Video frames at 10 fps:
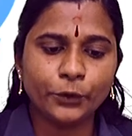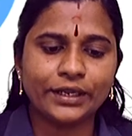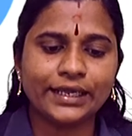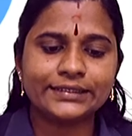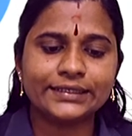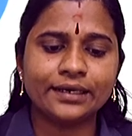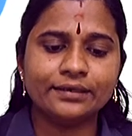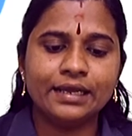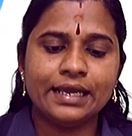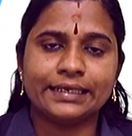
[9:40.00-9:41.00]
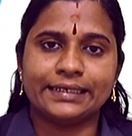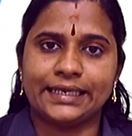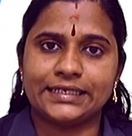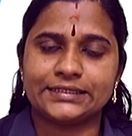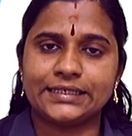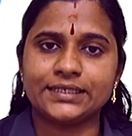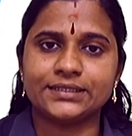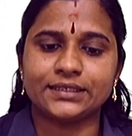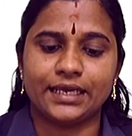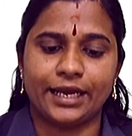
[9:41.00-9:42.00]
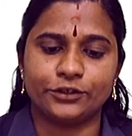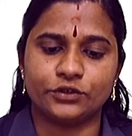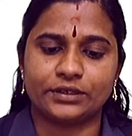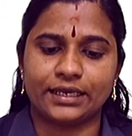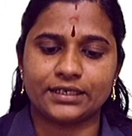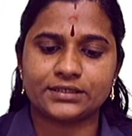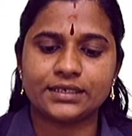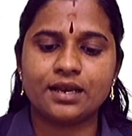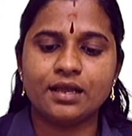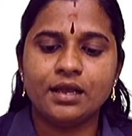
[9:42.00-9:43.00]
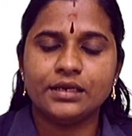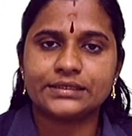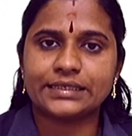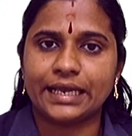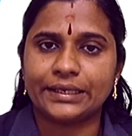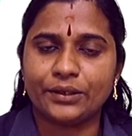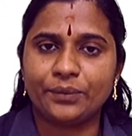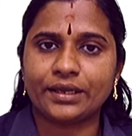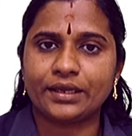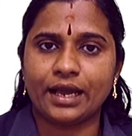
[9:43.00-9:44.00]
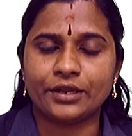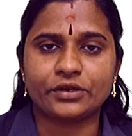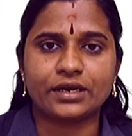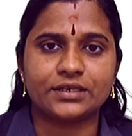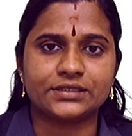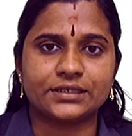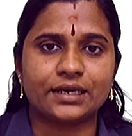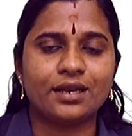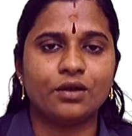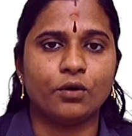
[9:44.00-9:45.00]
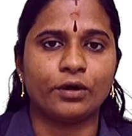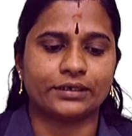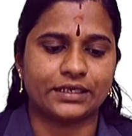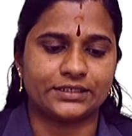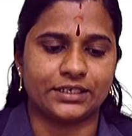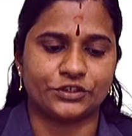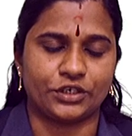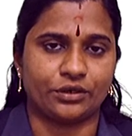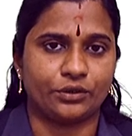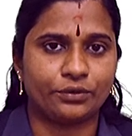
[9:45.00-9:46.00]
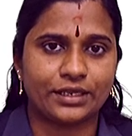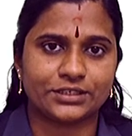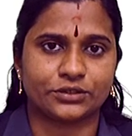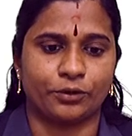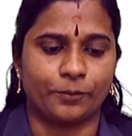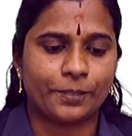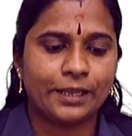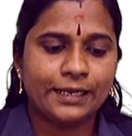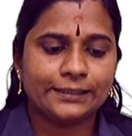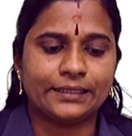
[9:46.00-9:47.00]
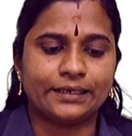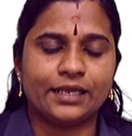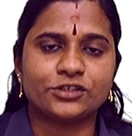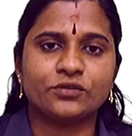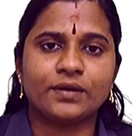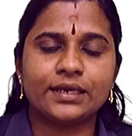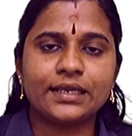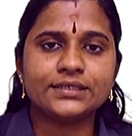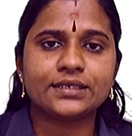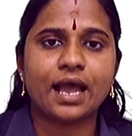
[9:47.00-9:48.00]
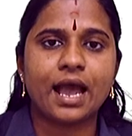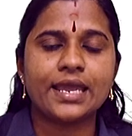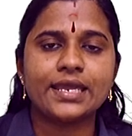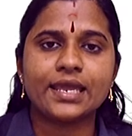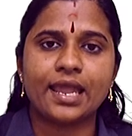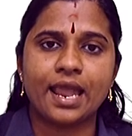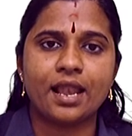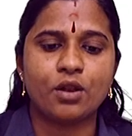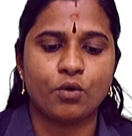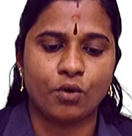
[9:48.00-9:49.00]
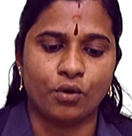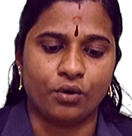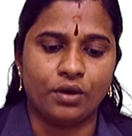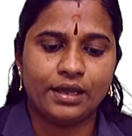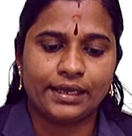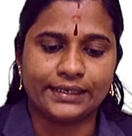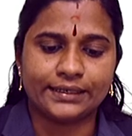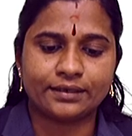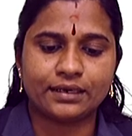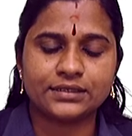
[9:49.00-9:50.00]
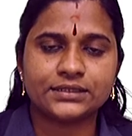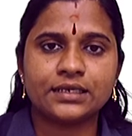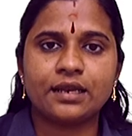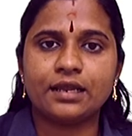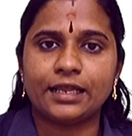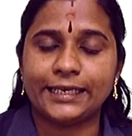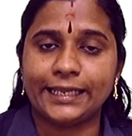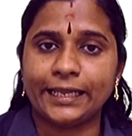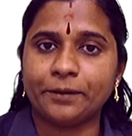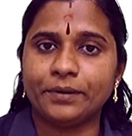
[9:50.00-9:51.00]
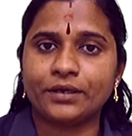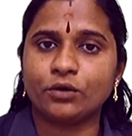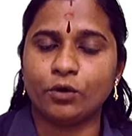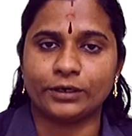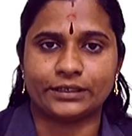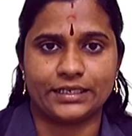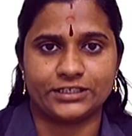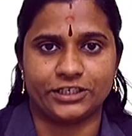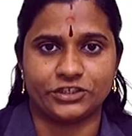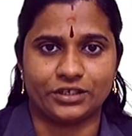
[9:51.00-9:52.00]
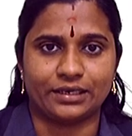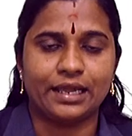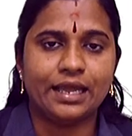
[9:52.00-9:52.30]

United Nations Educational Scientific and Cultural Organization UNESCO The last one is ILO International Labour Organization